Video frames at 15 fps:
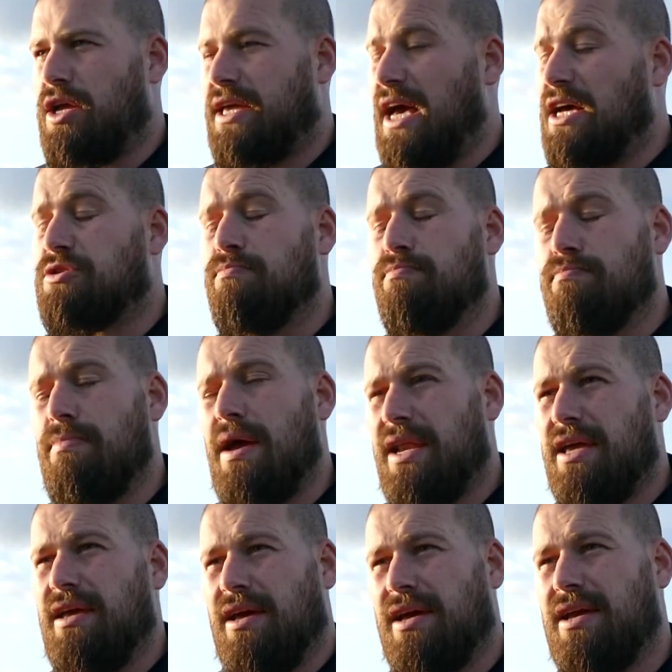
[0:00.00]
Get as
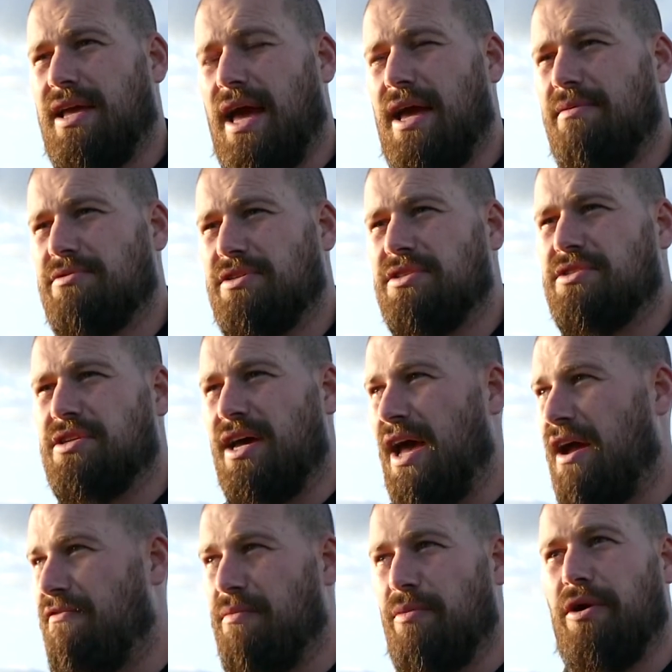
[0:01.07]
many games into
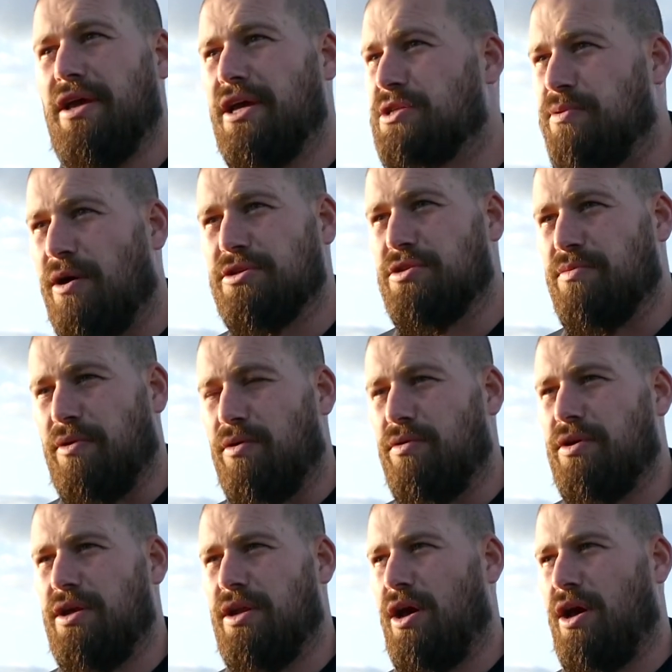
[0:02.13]
everybody as possible.